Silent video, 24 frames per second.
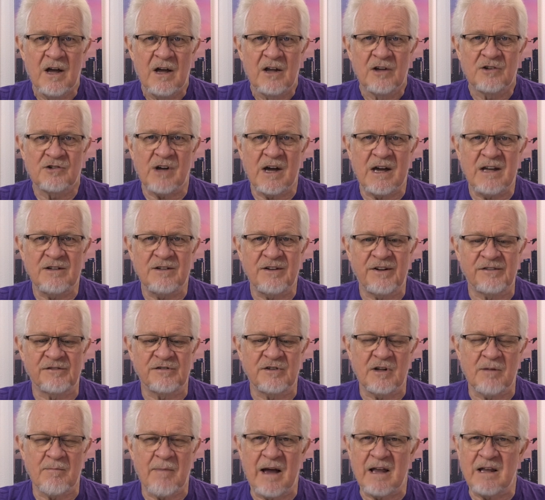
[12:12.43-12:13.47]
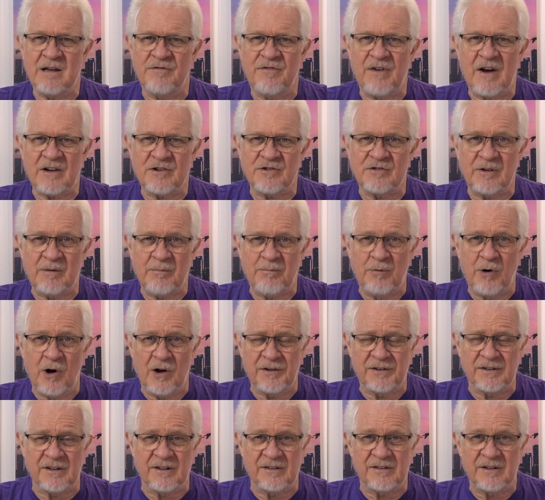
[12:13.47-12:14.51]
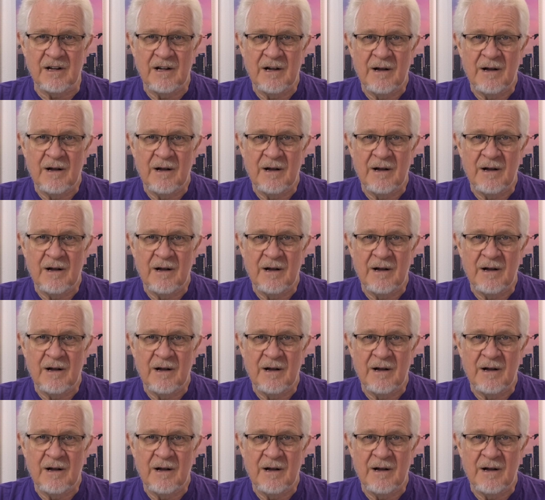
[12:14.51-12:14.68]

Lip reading: changes to the manufacturing process.